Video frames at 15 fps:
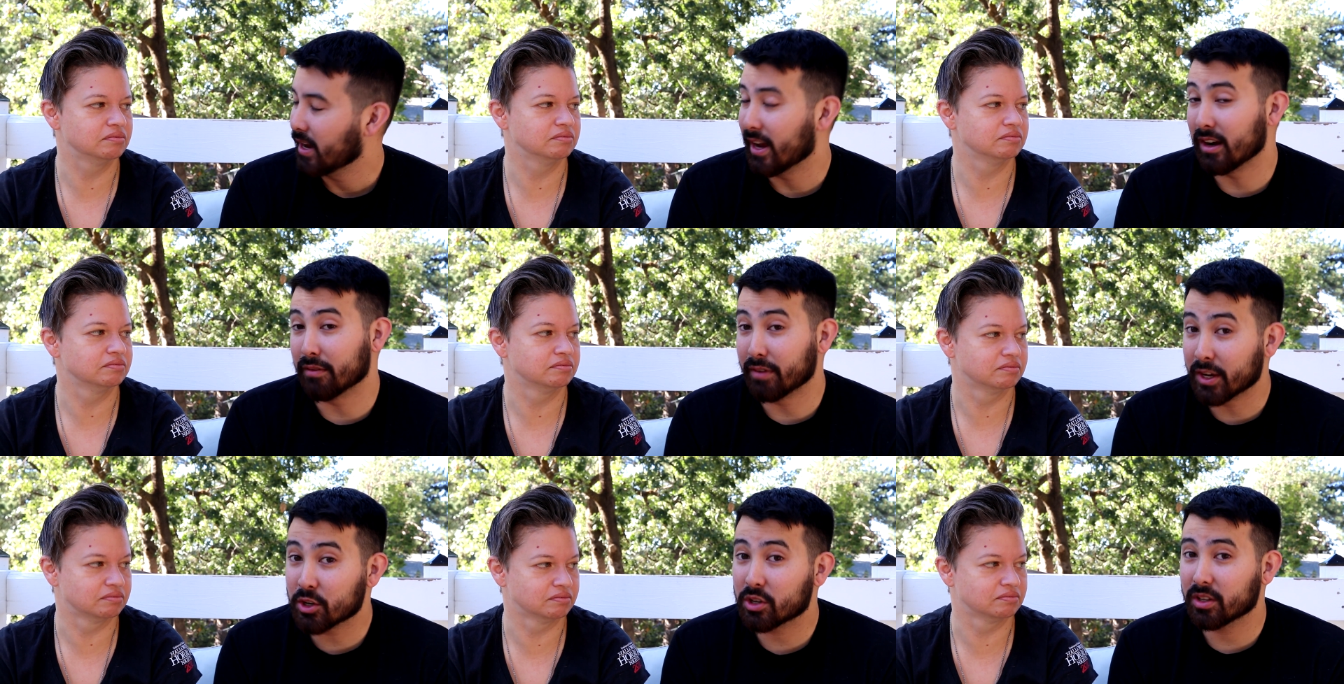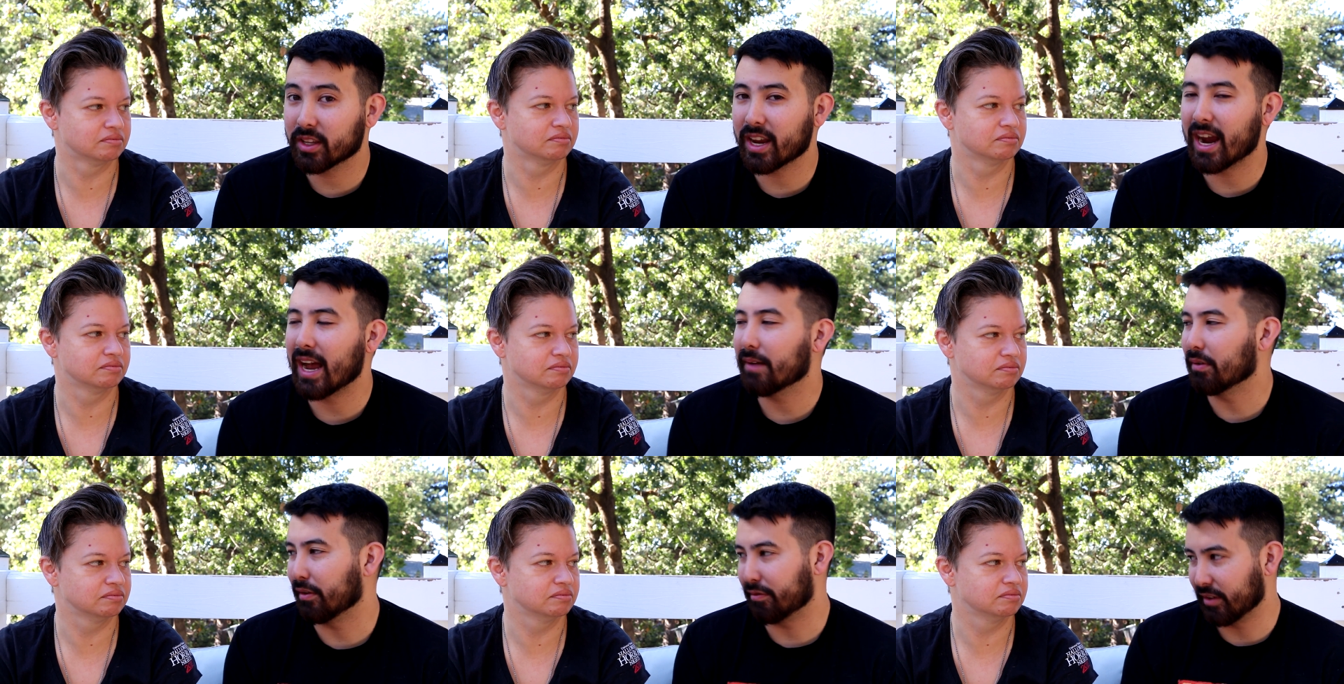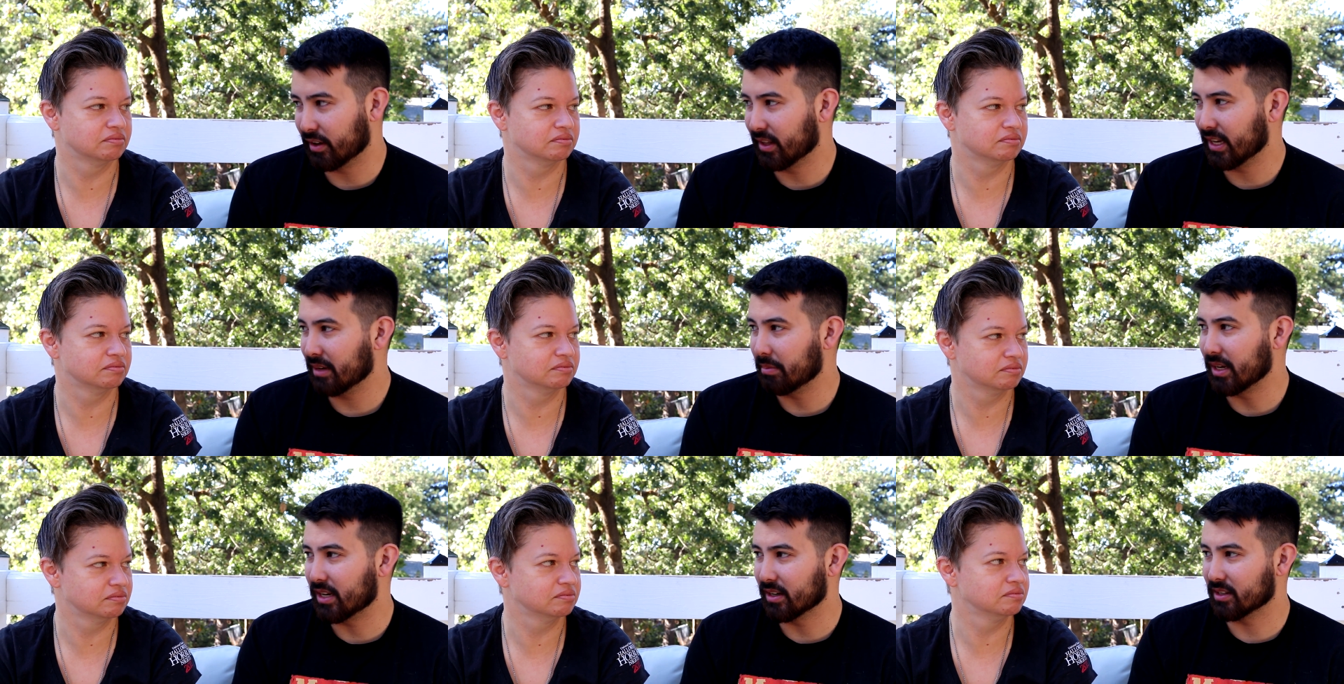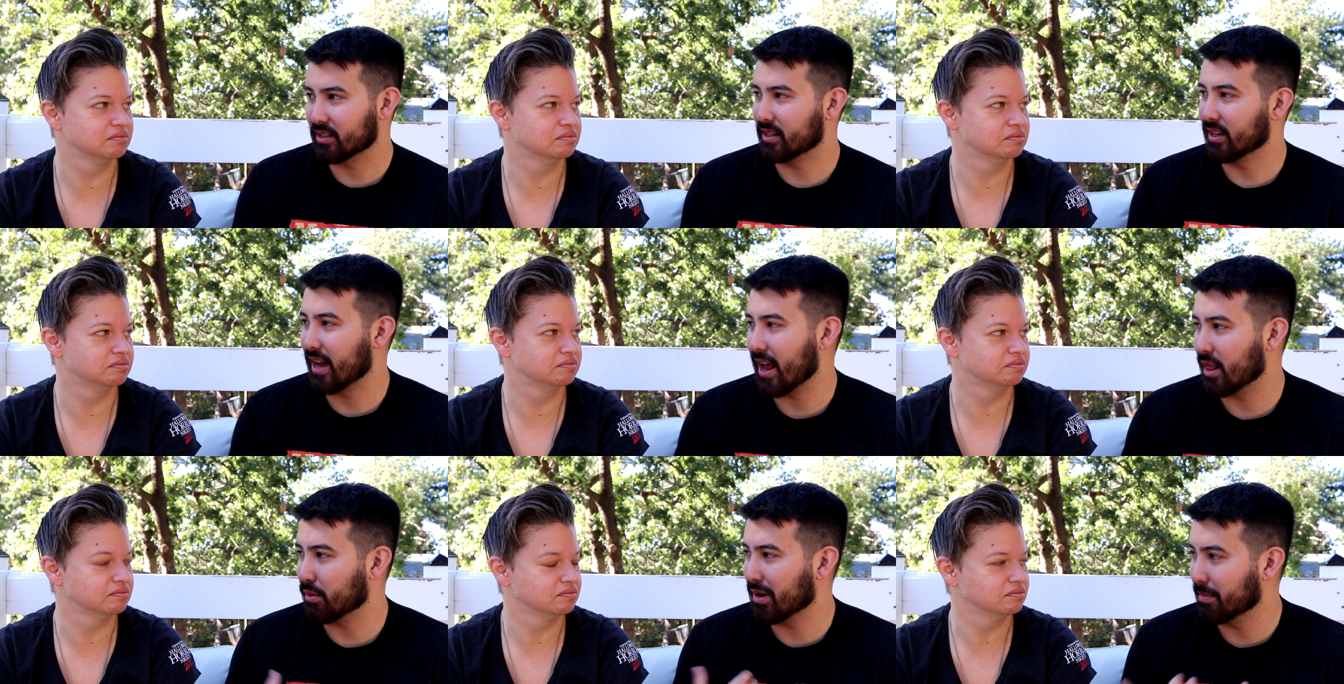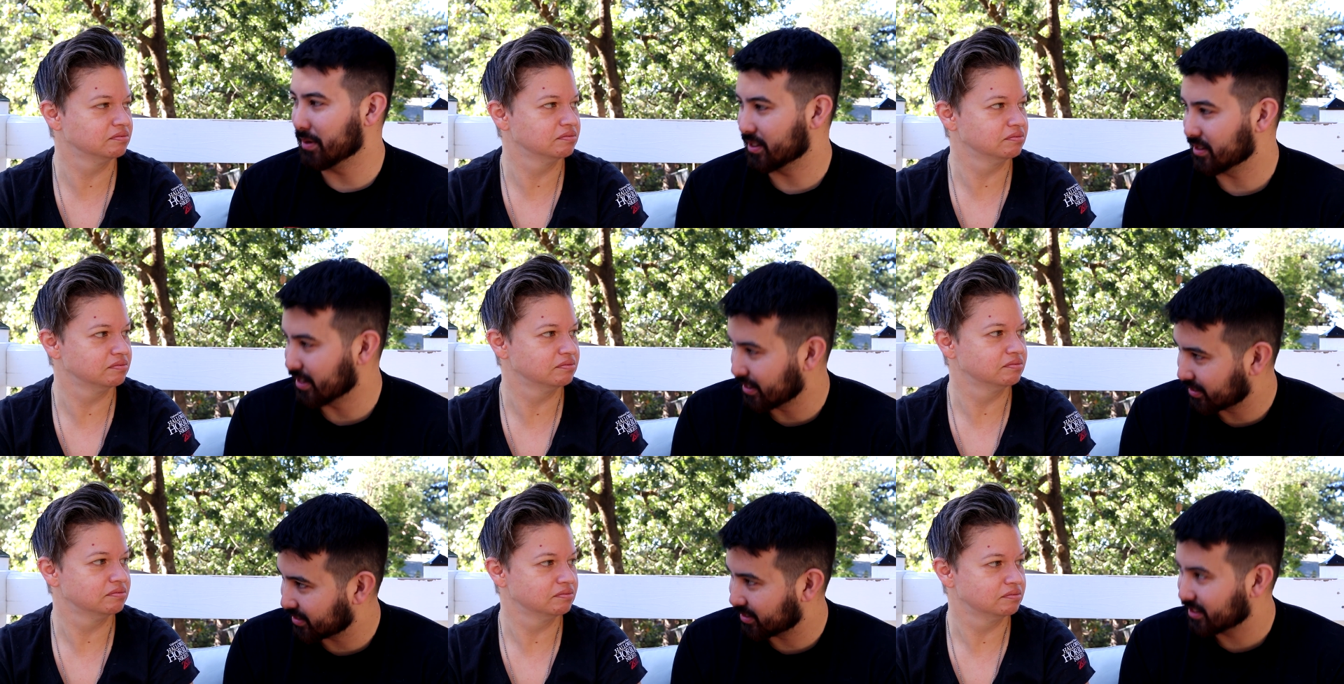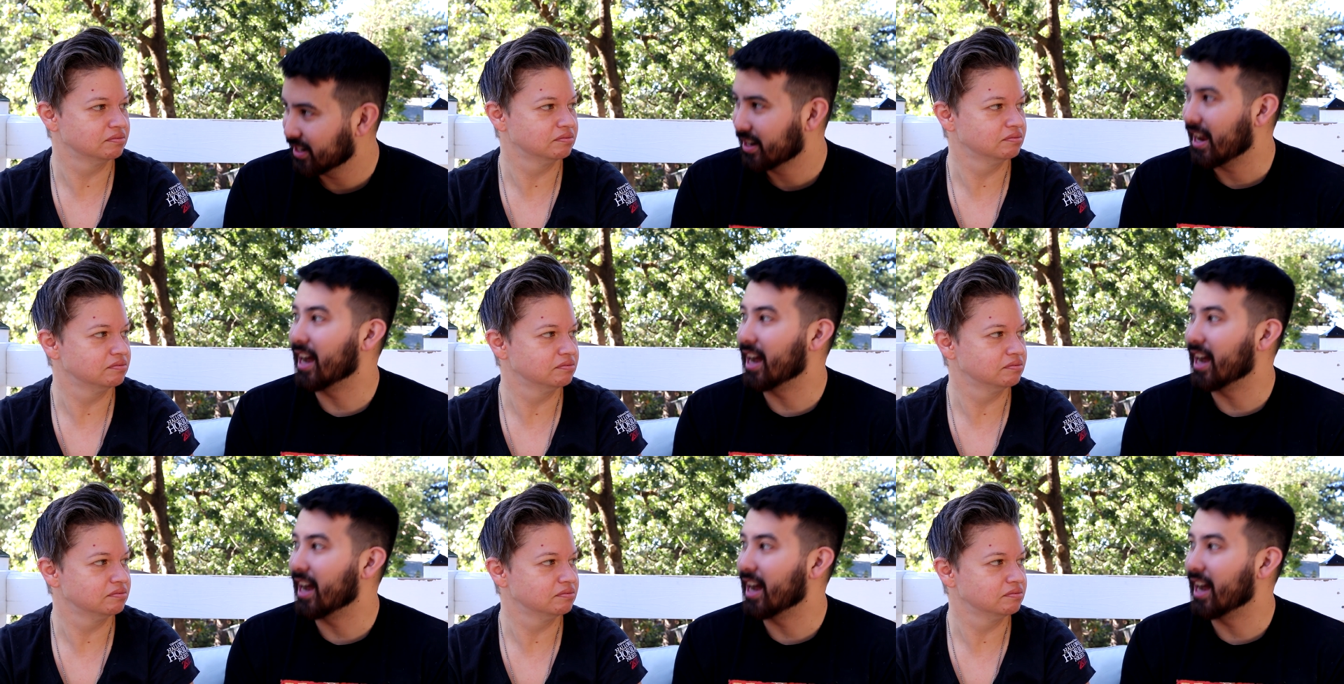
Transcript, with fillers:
Speaker 1: and eventually I have a feeling because the Halloween business,